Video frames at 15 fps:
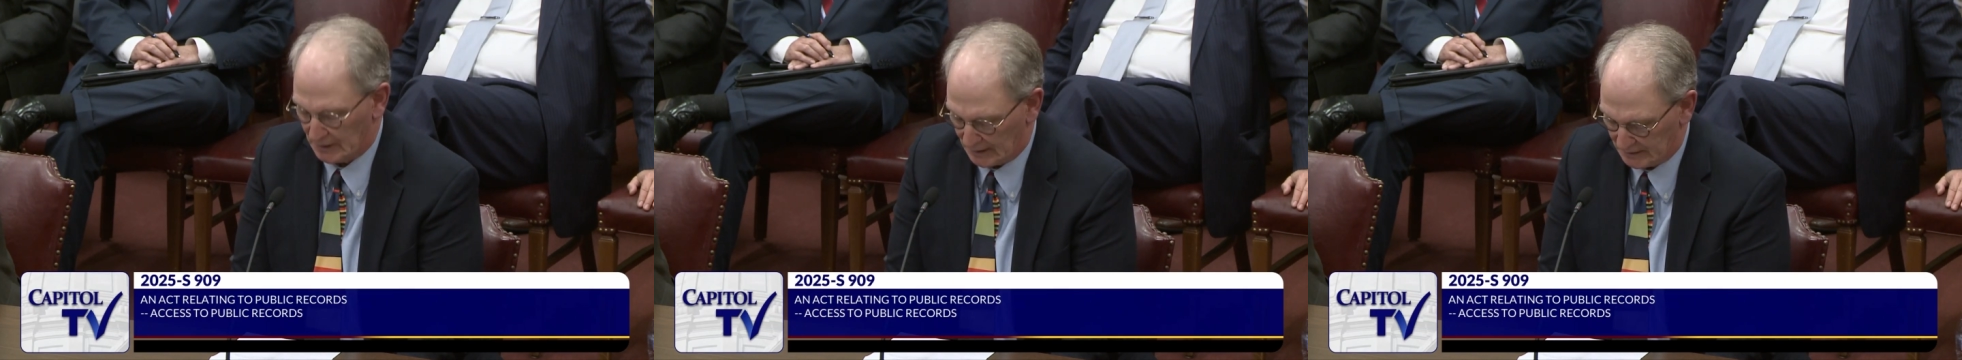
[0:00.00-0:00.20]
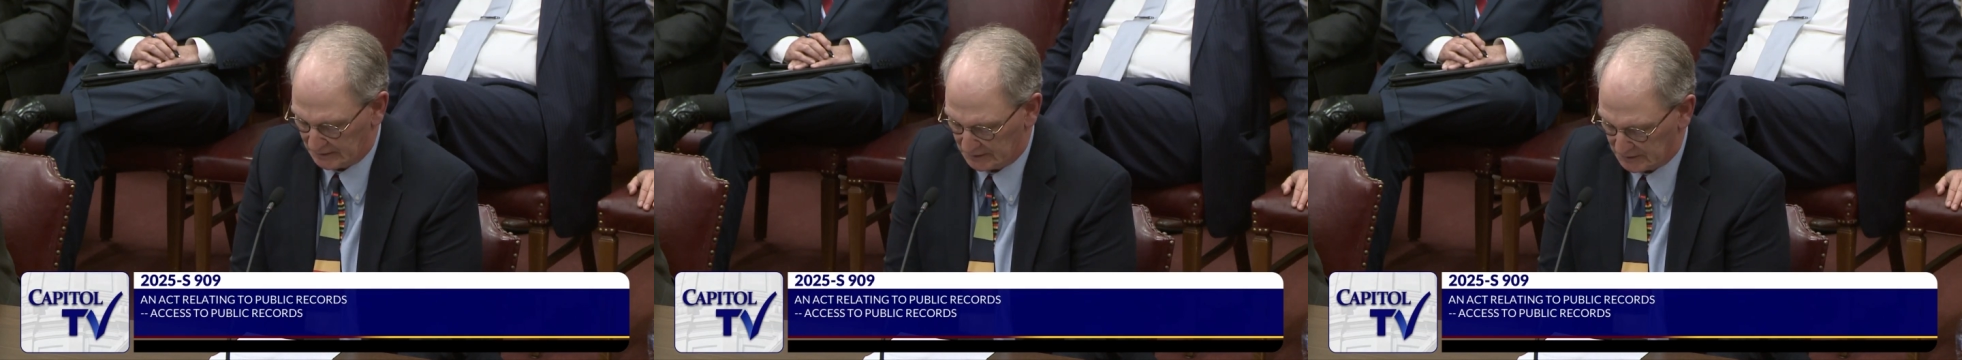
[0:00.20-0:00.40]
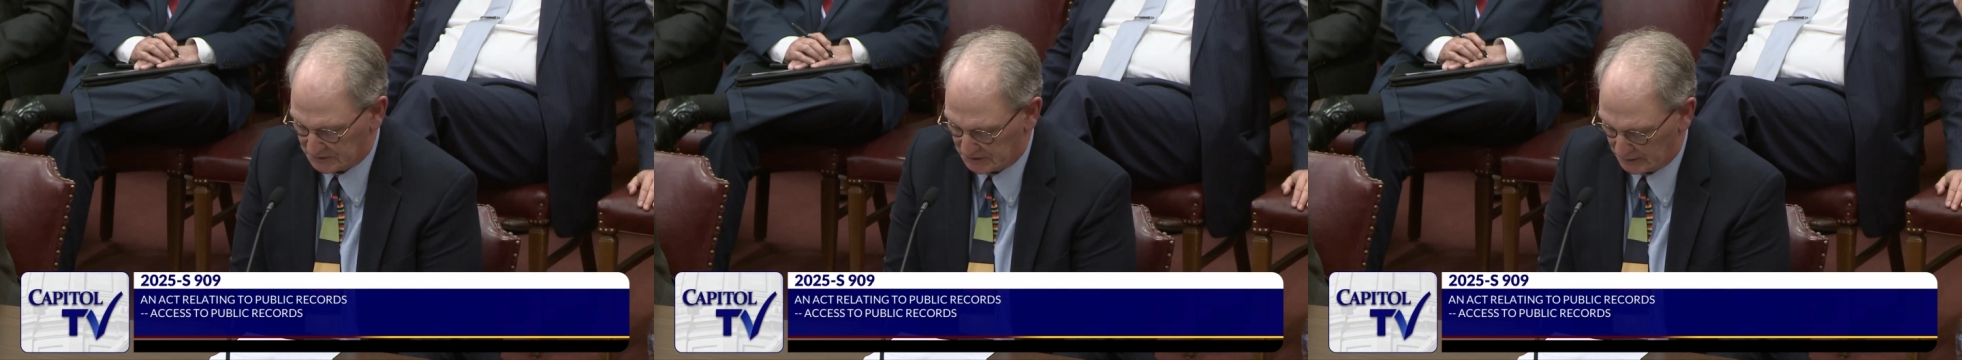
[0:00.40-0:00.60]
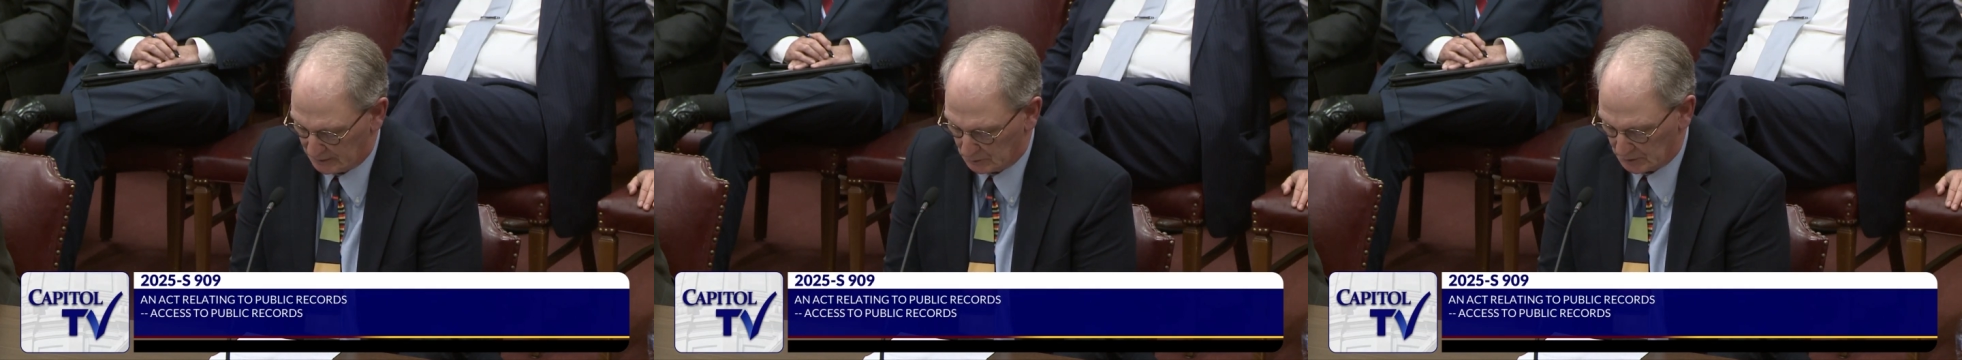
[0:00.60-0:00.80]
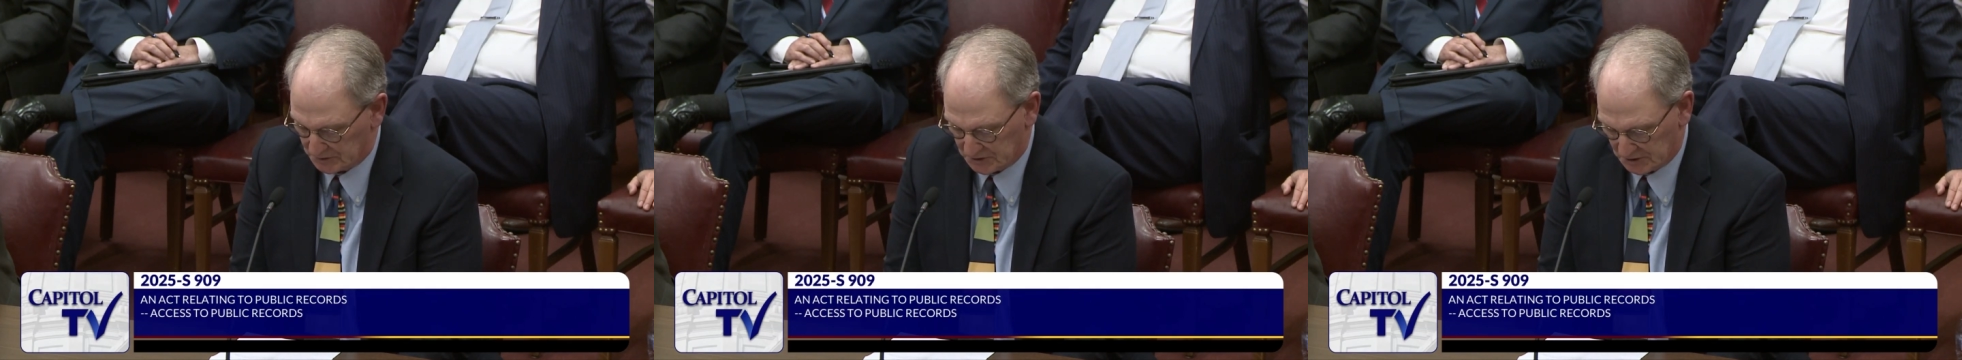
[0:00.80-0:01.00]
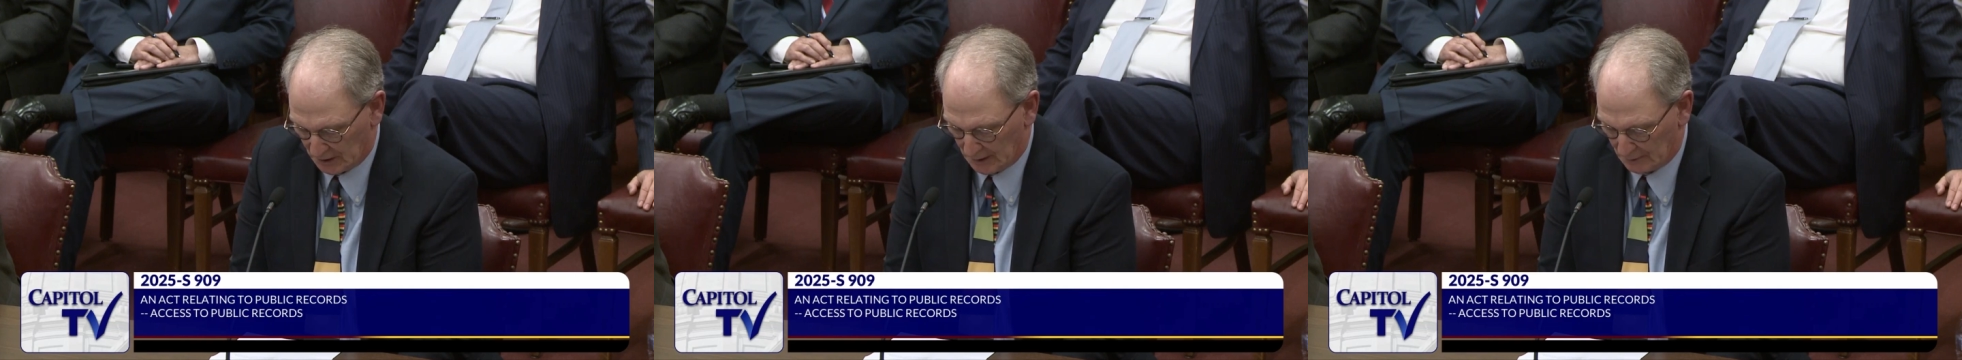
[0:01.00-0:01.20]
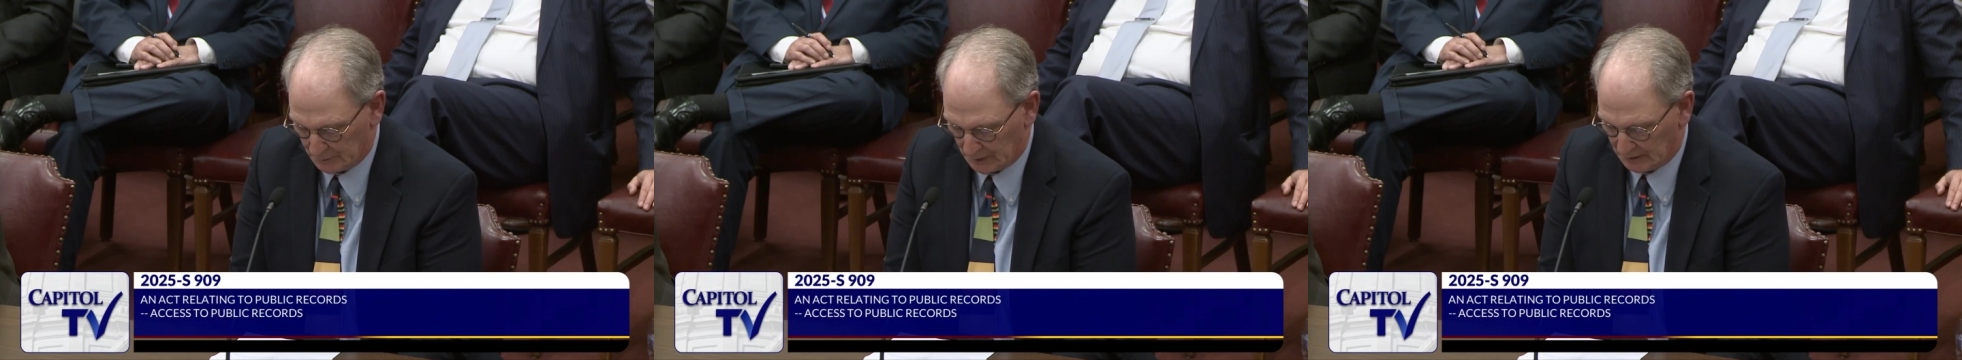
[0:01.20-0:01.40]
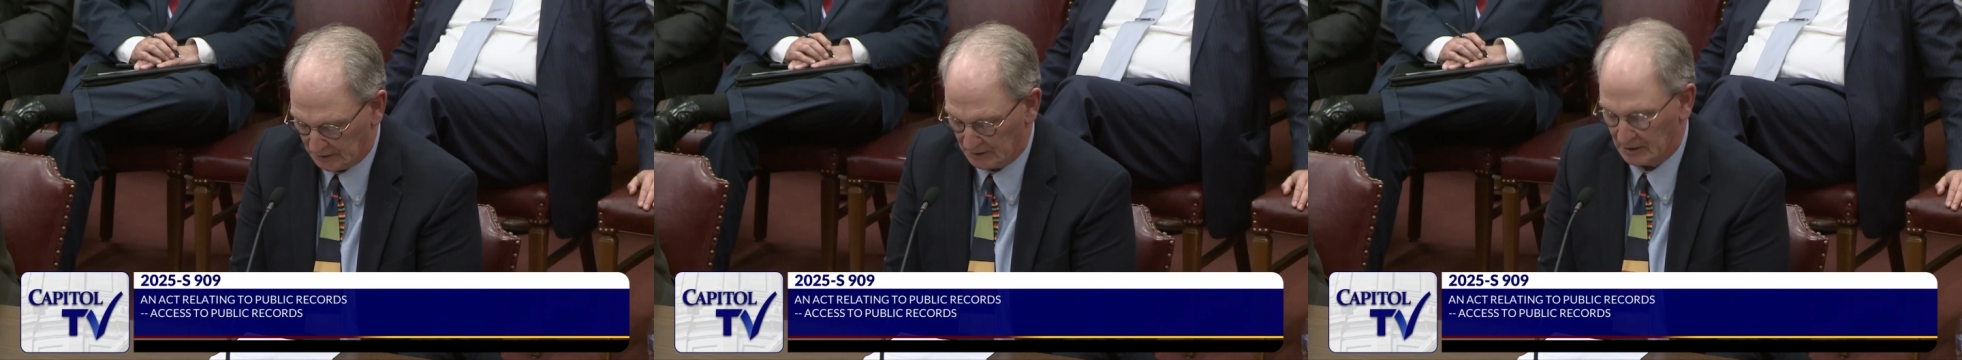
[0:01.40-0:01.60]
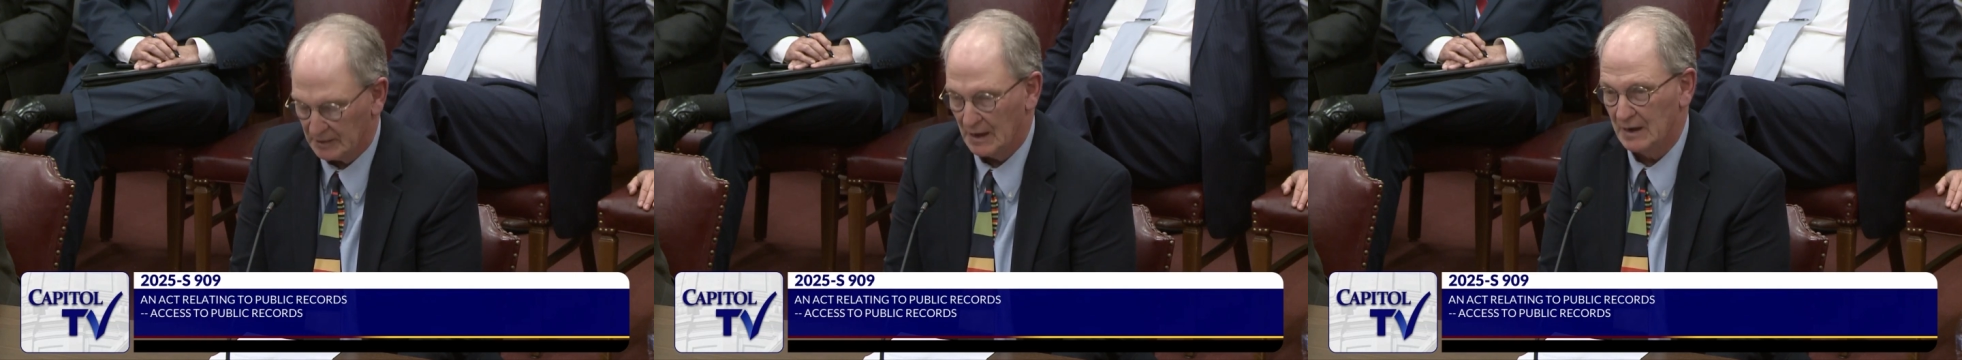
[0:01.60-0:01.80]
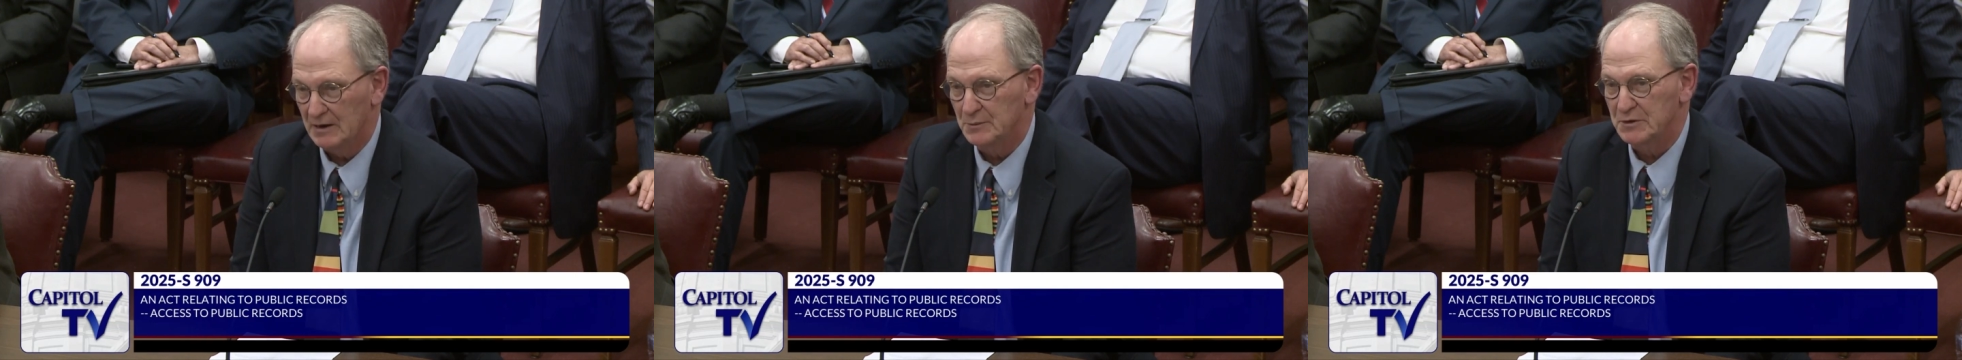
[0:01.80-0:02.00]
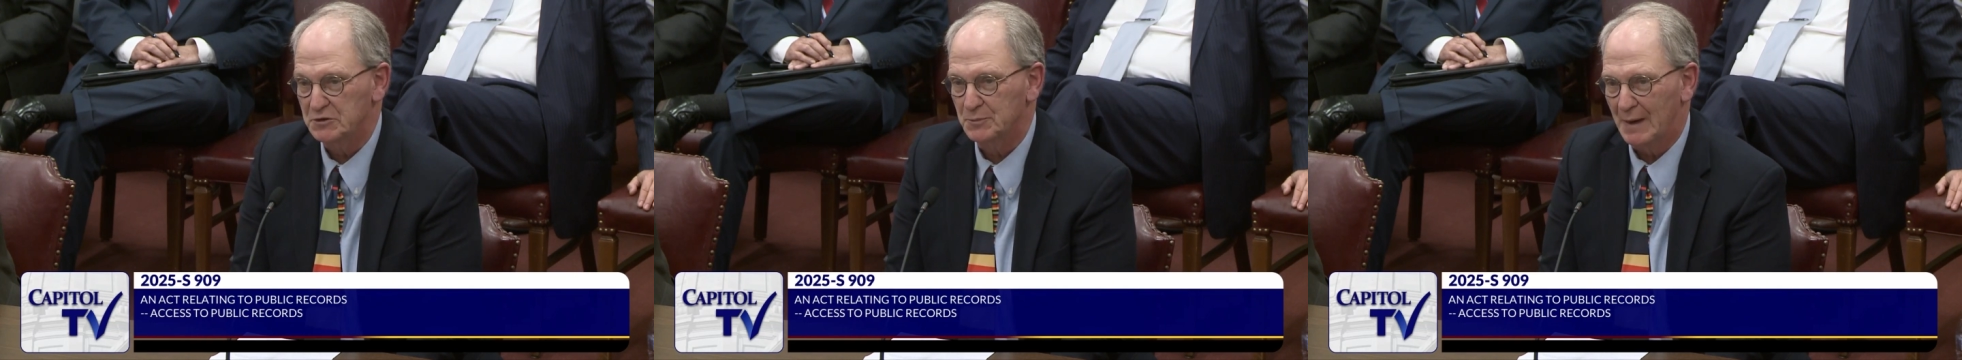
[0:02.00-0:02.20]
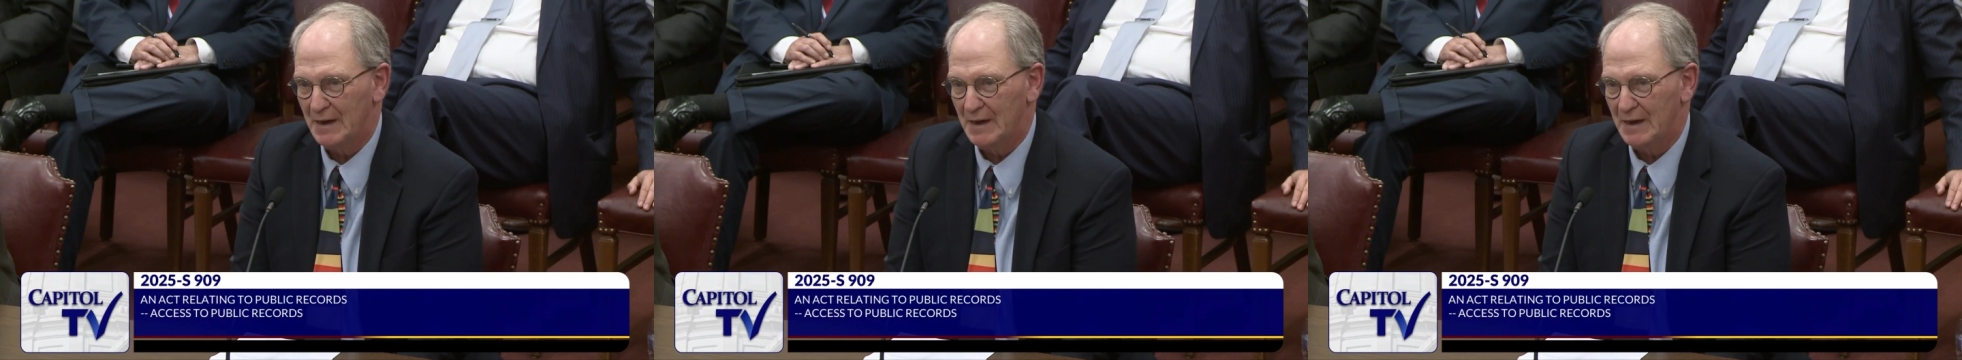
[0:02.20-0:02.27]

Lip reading: died at a sandwich shop and an anonymous